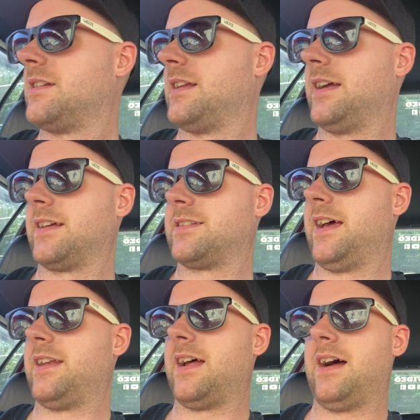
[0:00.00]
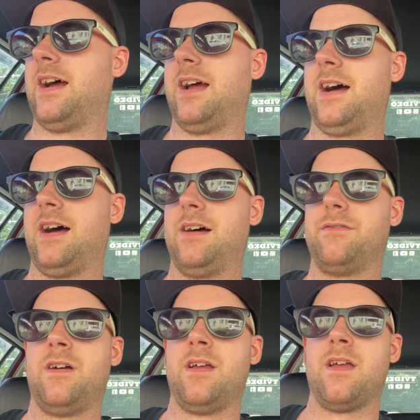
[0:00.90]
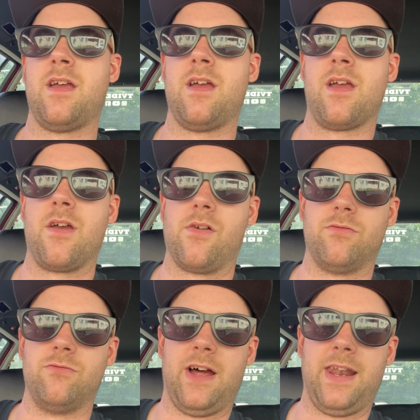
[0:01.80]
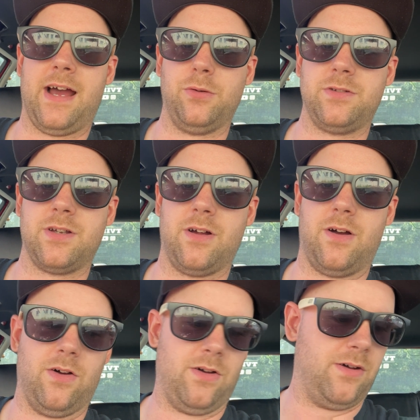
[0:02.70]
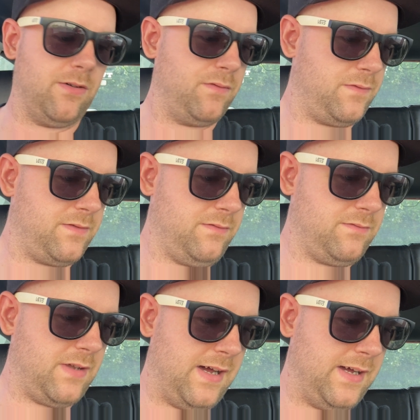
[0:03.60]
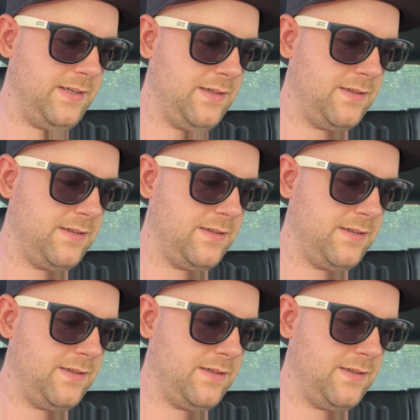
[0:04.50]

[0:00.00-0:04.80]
Like I said, I have ran out of dye,